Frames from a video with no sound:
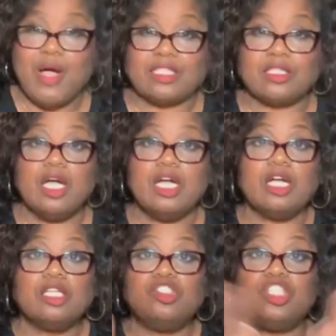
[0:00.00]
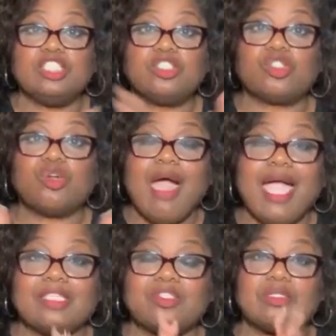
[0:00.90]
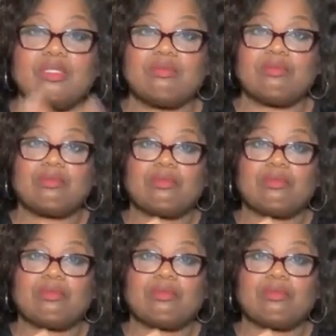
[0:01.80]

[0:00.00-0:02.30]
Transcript: of what? Jesus Christ.